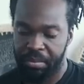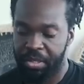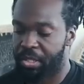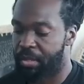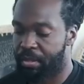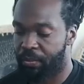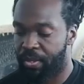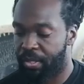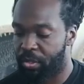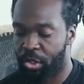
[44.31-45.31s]
just some
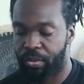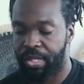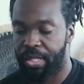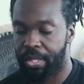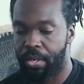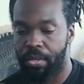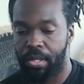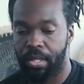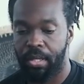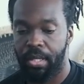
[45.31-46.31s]
regular string and yarn.
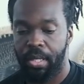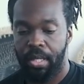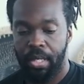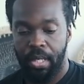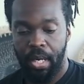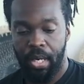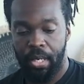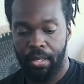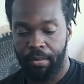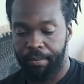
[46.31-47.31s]
Um,
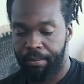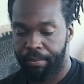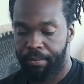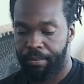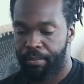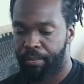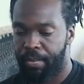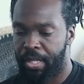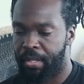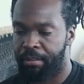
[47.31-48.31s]

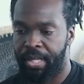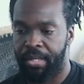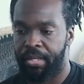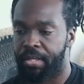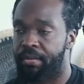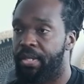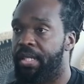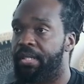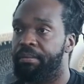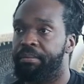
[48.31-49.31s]
end up making this right
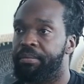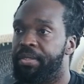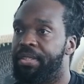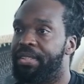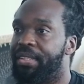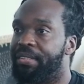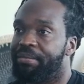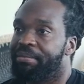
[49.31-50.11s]
here, just to